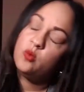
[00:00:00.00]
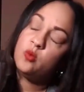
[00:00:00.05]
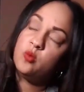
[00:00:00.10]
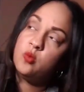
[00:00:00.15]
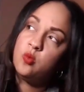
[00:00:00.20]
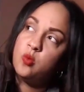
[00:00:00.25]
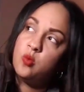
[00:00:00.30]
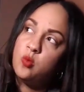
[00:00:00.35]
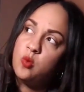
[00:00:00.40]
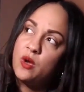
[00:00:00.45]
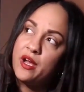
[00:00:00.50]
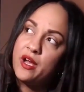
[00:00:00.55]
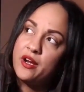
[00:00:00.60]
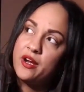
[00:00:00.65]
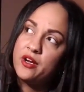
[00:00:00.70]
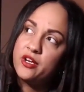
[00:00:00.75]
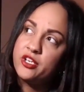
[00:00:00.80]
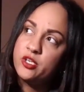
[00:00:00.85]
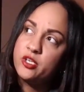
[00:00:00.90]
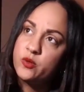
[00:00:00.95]

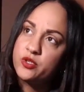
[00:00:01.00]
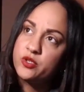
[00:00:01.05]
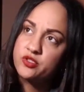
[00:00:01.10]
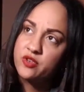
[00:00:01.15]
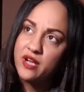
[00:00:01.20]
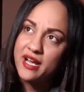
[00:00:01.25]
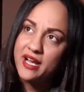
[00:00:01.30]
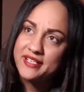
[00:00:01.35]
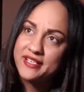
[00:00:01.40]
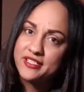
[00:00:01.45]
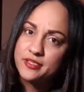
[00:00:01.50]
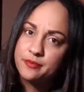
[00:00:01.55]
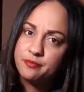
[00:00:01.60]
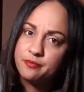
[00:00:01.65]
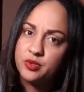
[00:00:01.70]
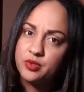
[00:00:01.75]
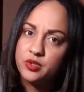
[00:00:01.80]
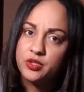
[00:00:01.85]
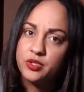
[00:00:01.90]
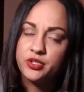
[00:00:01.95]
where you were trying to
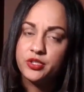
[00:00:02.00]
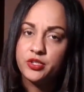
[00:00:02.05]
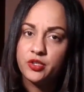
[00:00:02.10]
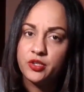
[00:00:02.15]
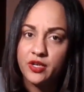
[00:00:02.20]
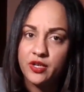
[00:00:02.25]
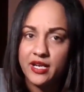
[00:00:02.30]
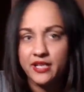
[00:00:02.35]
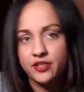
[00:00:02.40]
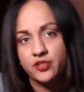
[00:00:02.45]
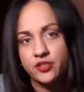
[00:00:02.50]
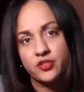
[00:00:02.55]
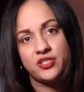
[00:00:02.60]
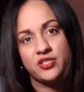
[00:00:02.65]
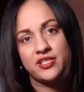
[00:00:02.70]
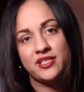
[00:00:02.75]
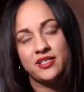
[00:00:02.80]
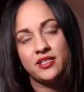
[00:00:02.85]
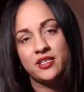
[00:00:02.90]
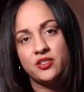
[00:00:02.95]
put your
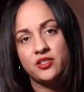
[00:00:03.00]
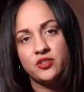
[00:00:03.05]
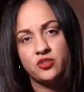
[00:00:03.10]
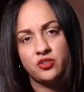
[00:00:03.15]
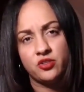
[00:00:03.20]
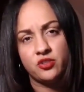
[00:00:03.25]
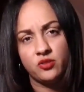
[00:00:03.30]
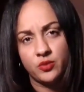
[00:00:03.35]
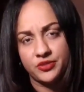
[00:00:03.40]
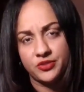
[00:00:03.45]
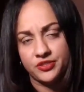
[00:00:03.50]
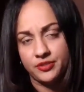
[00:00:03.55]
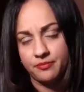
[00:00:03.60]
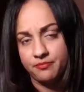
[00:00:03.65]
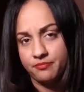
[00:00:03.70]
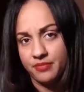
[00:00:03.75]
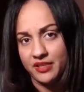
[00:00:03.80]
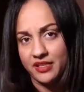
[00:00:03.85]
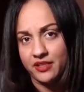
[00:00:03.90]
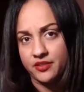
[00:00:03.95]
energy into was a
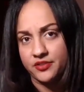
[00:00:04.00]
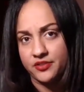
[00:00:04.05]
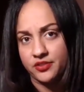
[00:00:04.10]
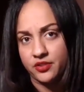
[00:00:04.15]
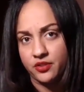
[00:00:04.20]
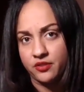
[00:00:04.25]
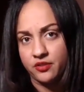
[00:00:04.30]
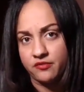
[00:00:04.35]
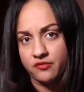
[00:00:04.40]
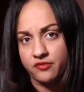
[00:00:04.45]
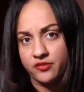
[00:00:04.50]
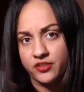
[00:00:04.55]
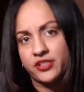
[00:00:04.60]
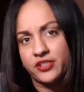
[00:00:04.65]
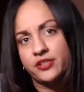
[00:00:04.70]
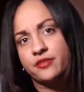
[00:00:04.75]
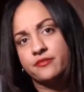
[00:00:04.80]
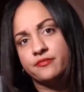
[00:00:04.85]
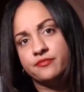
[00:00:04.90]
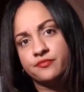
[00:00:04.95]
big concern for
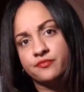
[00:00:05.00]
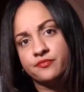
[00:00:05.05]
you.